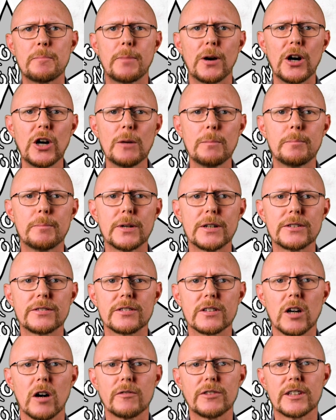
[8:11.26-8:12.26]
the
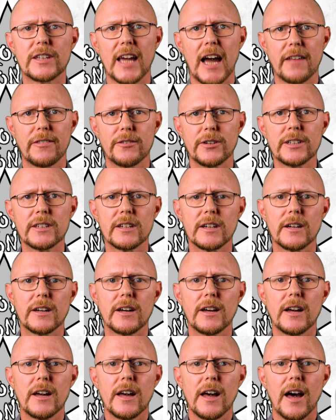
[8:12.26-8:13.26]
purpose of the gathering
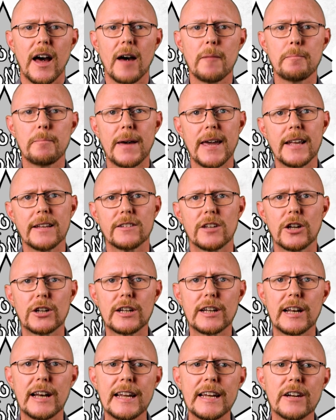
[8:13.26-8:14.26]
and paint a
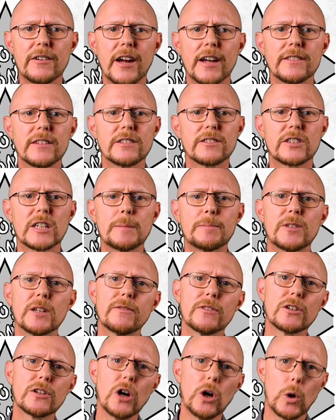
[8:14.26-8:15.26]
clear and
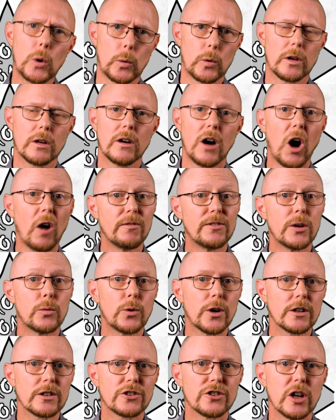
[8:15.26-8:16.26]
descriptive goal of the
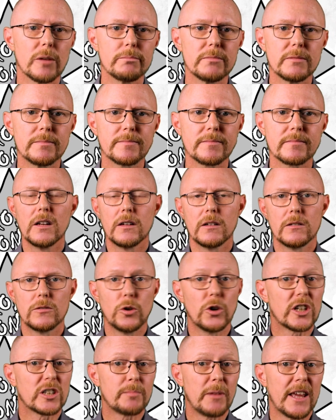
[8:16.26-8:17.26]
workshop.
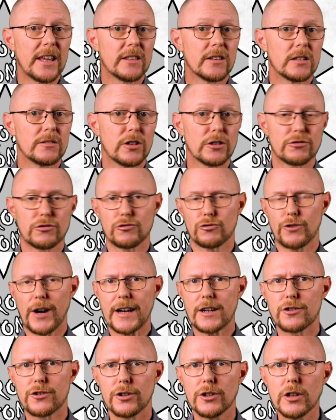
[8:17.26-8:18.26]
You explain the
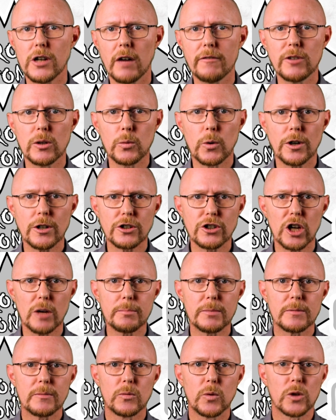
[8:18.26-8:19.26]
structure of the
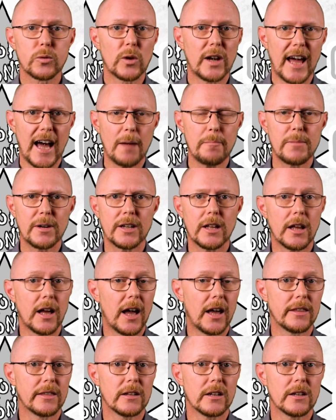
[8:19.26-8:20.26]
workshop, what will happen
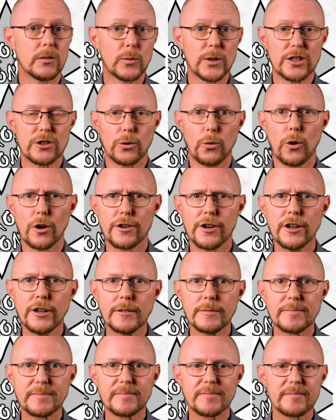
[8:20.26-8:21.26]
and in which
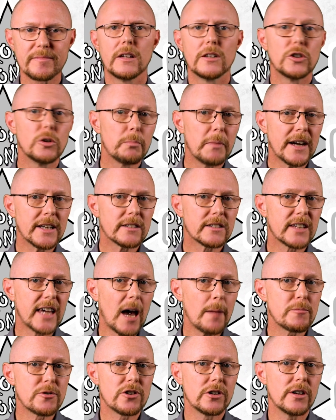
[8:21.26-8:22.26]
order. You might
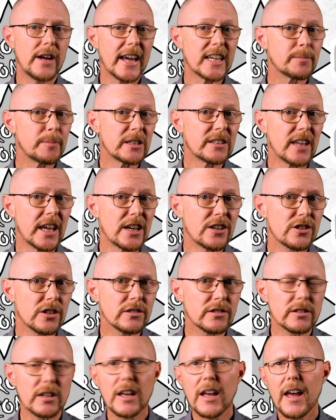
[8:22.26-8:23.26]
capture
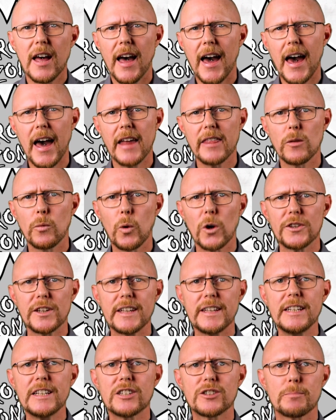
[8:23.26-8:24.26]
expectations and
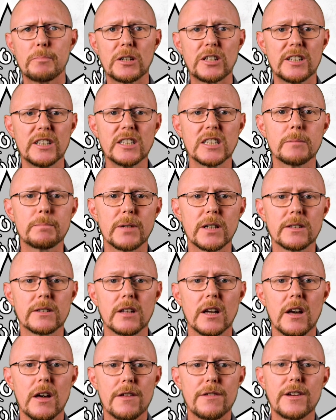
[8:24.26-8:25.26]
what each
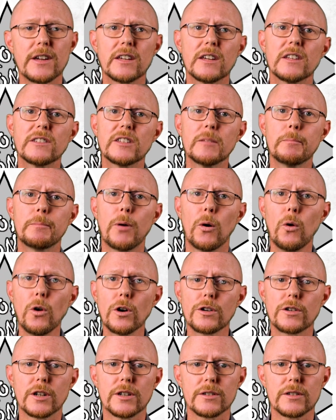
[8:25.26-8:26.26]
participant thinks is
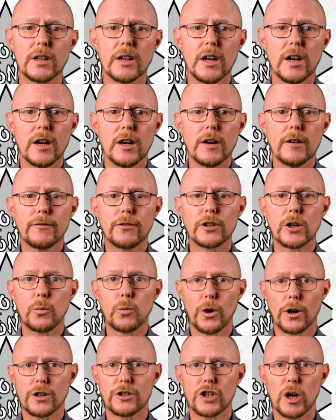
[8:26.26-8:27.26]
important for the
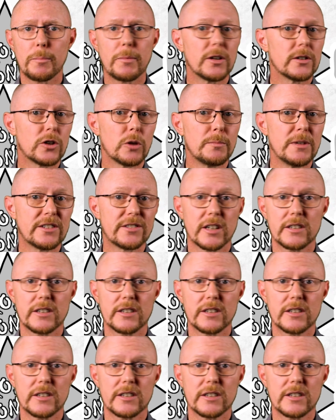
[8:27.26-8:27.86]
workshop to be